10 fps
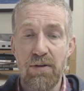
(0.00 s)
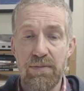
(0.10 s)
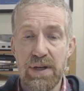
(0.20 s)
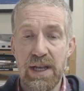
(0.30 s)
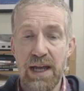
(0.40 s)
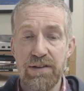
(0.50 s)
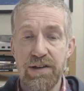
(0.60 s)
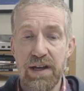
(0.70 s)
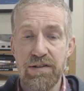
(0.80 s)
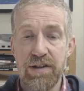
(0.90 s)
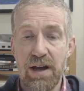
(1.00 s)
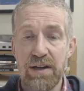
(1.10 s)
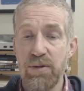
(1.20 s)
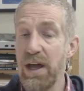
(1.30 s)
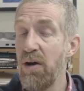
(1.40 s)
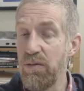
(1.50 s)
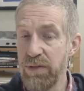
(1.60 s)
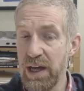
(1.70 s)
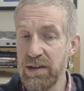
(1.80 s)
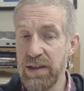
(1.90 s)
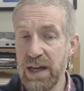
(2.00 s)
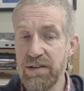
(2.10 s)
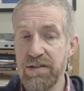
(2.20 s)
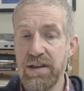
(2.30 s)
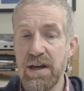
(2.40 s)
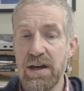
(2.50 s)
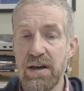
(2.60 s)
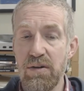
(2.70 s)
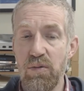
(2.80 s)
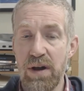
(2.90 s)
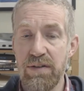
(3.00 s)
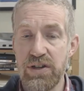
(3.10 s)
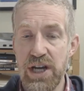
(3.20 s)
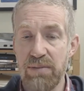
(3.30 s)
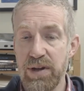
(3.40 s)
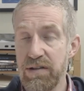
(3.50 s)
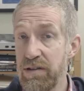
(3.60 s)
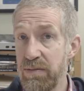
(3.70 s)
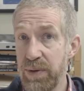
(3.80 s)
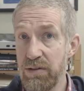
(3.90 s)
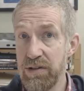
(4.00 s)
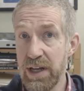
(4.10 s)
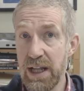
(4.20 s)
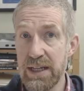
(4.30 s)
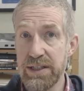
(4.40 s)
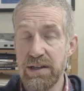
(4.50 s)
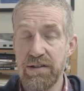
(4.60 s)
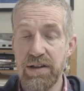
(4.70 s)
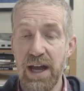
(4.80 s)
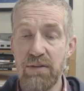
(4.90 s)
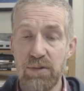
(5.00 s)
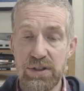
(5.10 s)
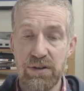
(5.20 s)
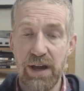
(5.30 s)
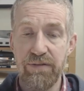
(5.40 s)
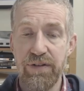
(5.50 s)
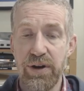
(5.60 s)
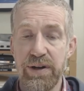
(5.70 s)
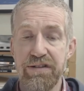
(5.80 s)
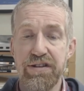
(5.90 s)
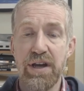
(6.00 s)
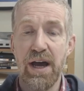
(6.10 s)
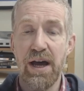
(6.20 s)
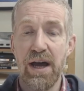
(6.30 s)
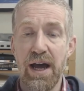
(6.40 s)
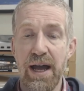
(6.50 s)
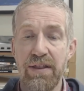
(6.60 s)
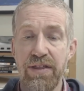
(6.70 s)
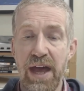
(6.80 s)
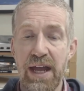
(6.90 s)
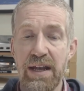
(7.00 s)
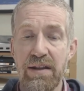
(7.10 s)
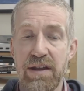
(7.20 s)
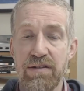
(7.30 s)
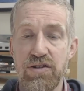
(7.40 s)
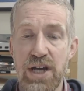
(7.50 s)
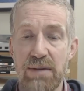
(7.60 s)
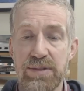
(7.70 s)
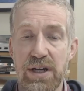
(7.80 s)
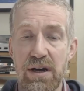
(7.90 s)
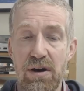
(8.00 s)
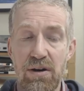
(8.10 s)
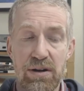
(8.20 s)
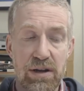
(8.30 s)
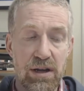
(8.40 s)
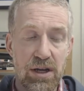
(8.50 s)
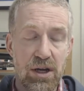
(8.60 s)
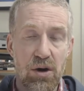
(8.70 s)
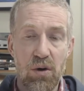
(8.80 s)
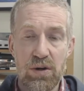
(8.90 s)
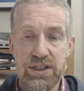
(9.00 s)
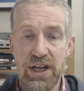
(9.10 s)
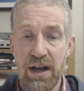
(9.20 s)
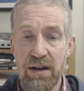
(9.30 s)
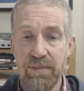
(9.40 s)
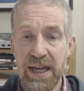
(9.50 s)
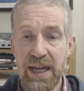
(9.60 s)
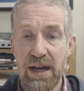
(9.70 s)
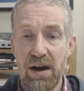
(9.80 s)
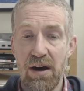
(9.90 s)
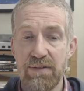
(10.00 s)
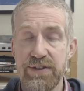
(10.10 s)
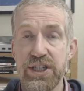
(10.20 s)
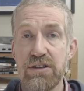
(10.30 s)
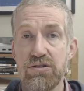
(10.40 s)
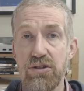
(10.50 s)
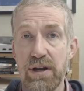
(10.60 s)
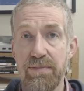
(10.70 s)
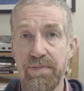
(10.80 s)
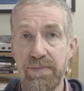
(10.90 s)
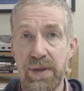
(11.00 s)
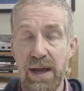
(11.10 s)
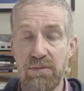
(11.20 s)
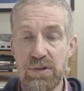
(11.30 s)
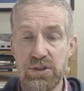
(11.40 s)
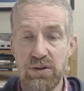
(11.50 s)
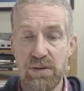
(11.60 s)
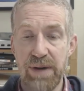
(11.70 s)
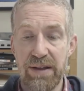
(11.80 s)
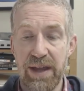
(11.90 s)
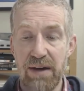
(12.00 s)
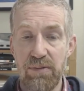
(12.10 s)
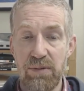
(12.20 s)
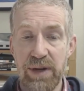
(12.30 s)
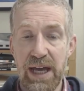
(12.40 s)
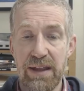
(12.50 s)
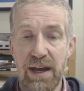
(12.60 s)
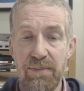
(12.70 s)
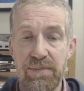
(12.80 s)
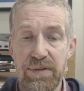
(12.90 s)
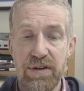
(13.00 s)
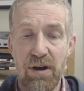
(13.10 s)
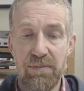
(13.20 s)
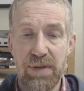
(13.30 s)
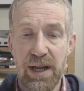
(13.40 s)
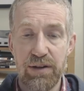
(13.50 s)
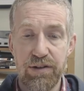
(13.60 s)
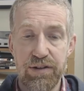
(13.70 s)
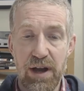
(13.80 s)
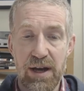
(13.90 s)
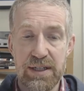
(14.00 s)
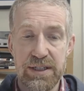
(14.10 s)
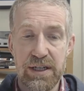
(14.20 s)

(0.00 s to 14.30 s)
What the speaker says: let's get started with, that's one of the chapters is Abuse, Neglect, and the State. We'll do that first. And then there's a chapter on Autonomy of Children. And we'll talk about that when we get there. So let's start